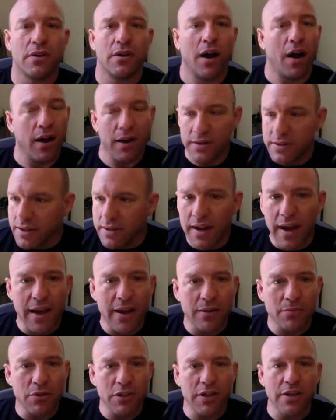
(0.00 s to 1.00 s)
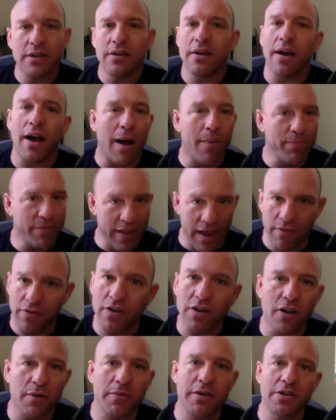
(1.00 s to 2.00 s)
Undeniably, I'm
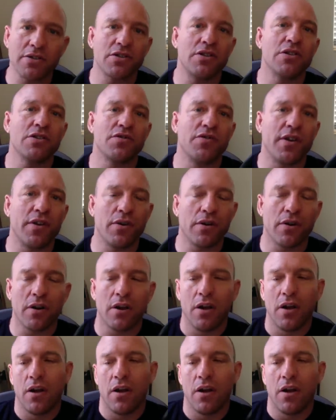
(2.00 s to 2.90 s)
never going to be as good as Fedor.